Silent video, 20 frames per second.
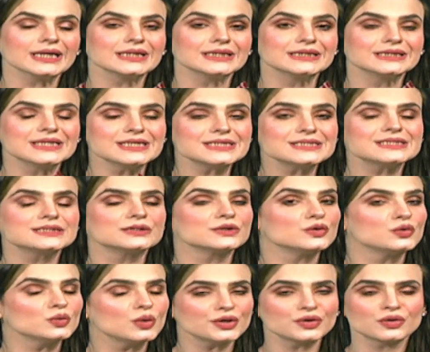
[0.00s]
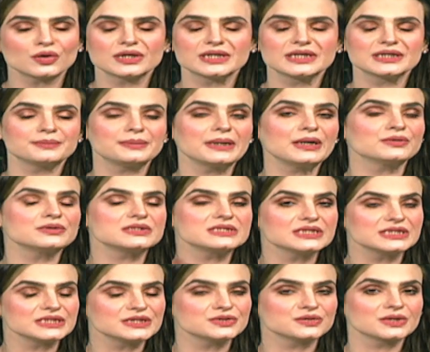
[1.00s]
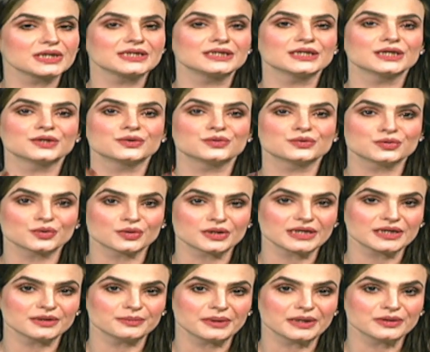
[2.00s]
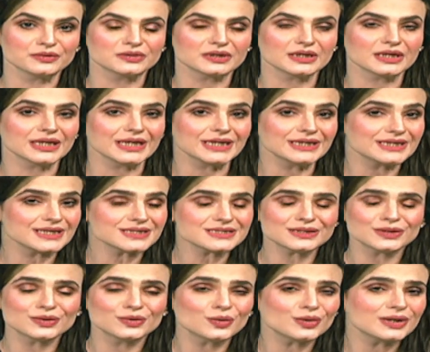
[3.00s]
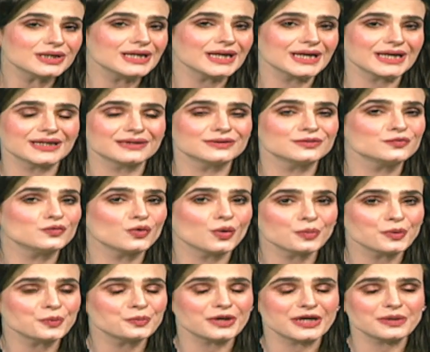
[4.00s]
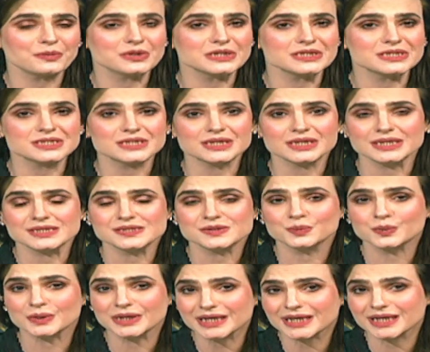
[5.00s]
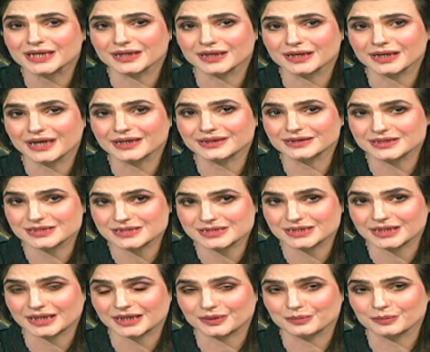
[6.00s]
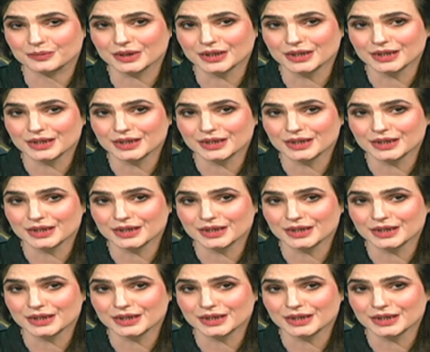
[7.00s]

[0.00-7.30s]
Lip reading: This, you are talking about sitting together, you're talking about, it doesn't look like the former Prime Minister is willing at this time,